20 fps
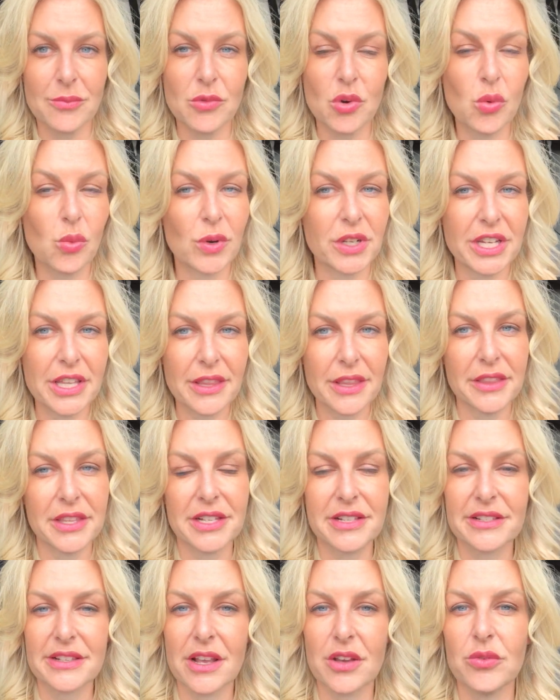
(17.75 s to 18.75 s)
one of the
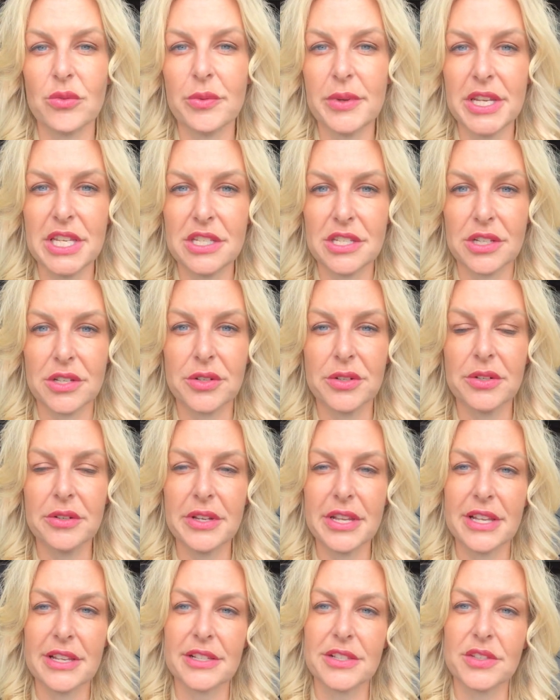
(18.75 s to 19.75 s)
things that we do
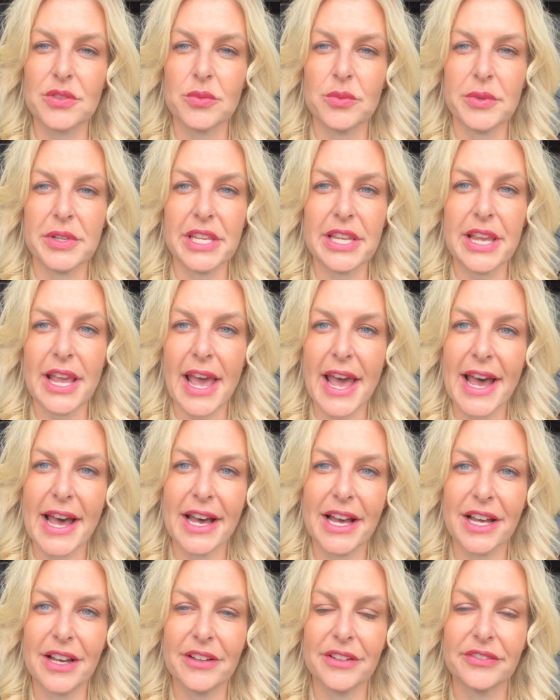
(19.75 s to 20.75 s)
is we
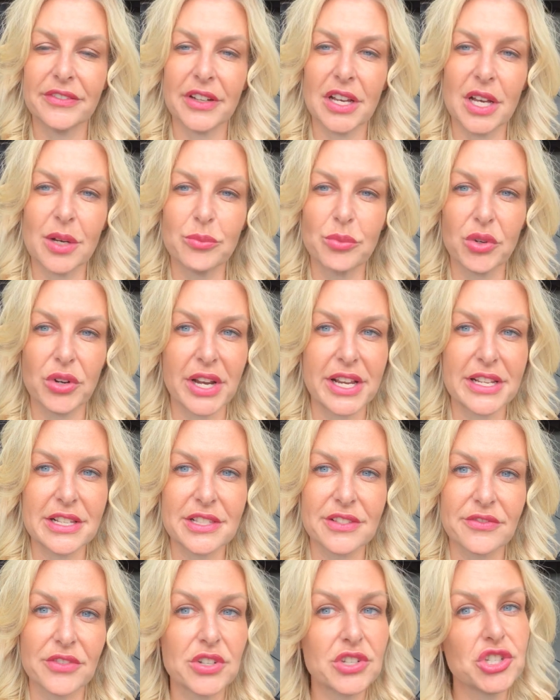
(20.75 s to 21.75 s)
have a
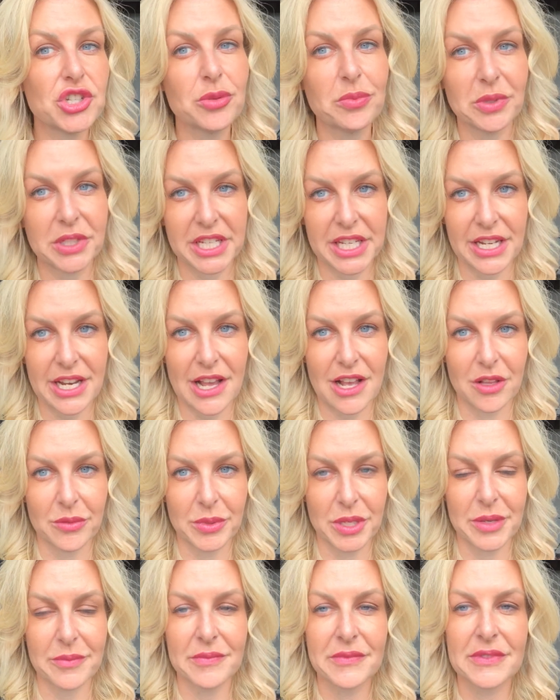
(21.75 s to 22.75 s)
price for duplicate
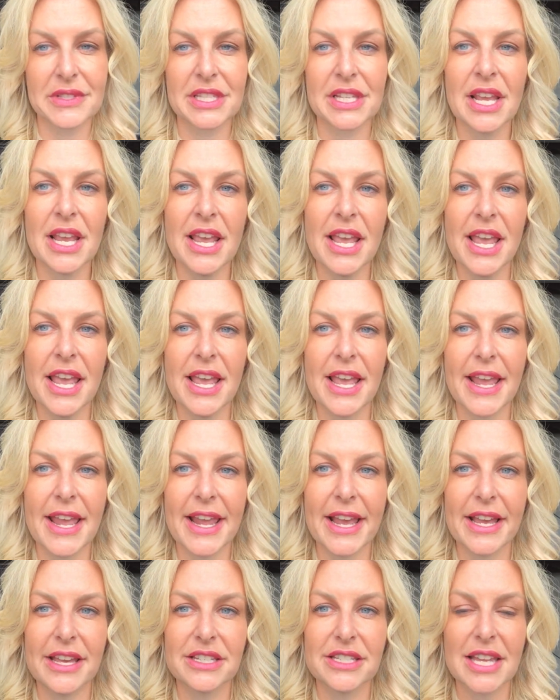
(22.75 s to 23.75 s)
albums,
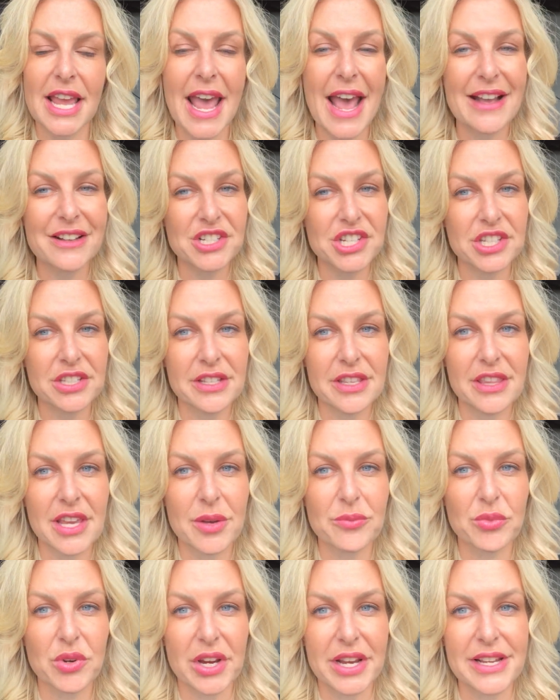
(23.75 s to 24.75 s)
and actually
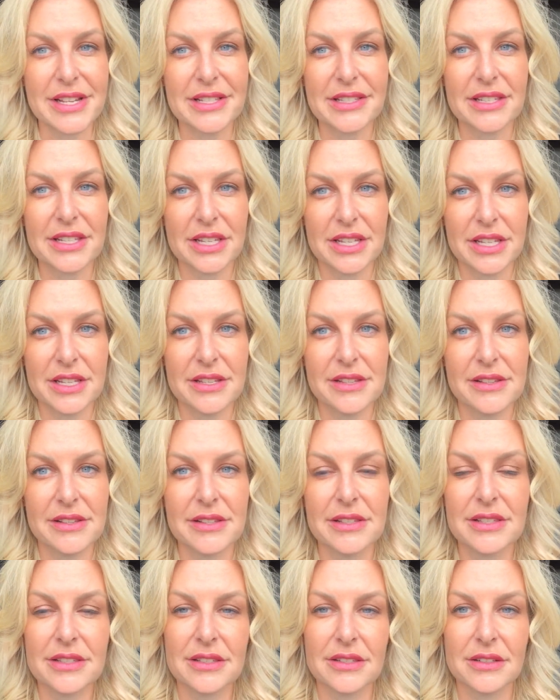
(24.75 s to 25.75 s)
that price
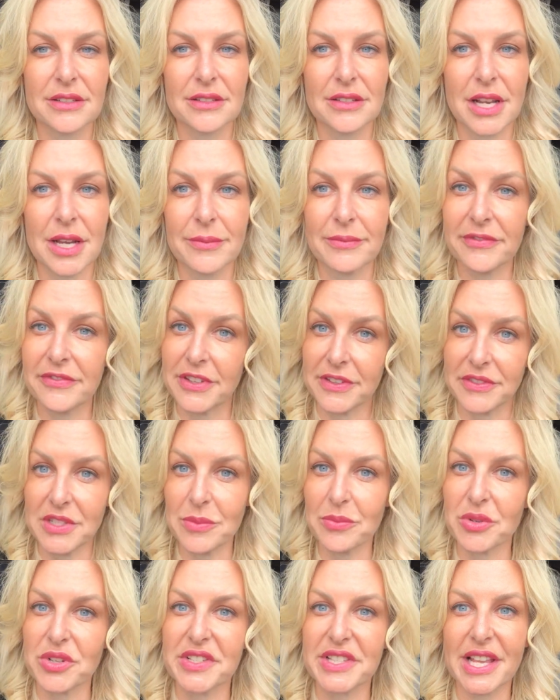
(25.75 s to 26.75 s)
is
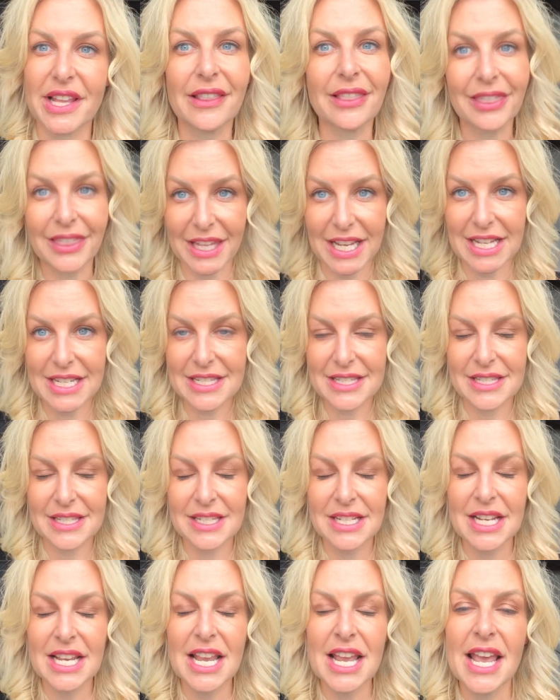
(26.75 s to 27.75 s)
50% less.
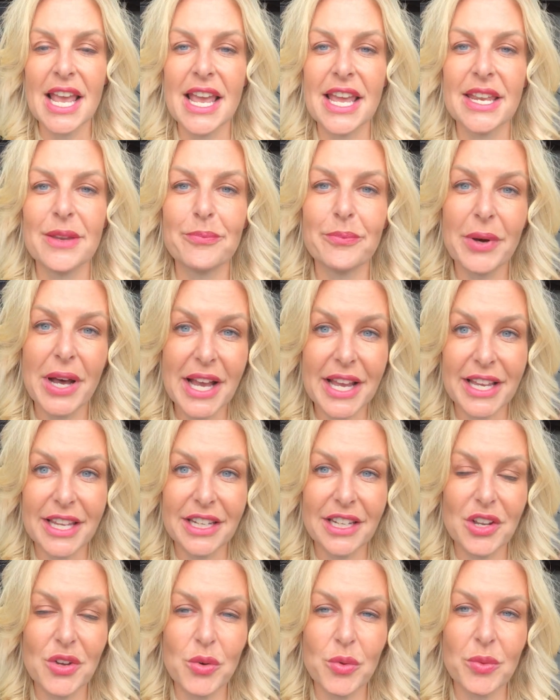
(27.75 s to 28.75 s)
But
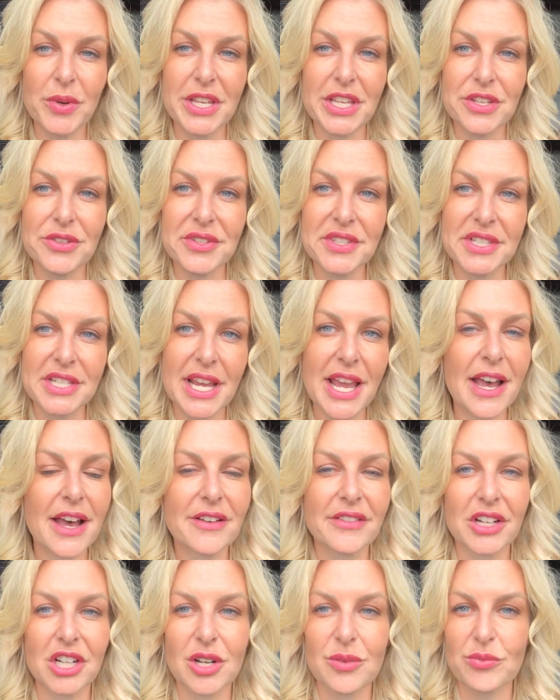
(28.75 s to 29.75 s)
we used to
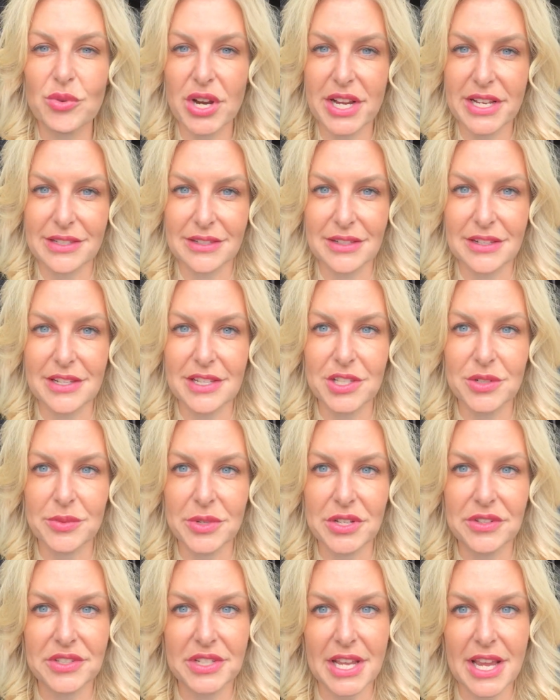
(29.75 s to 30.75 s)
have on our price list,
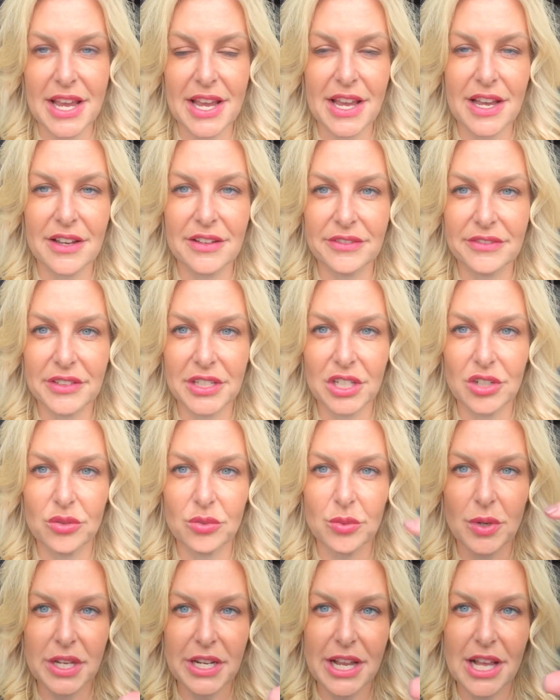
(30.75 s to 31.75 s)
we used to have,
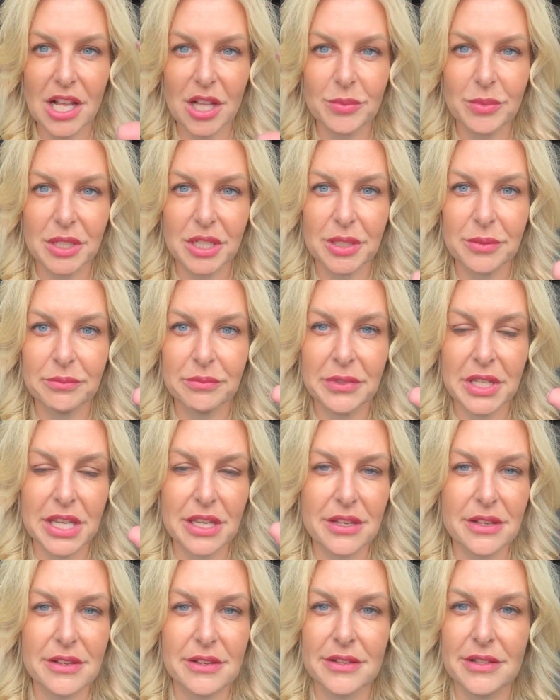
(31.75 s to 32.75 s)
one album
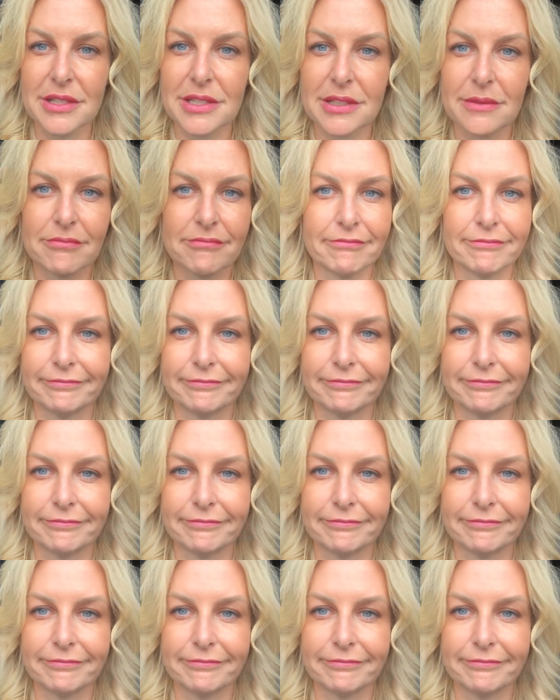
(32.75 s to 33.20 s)
is,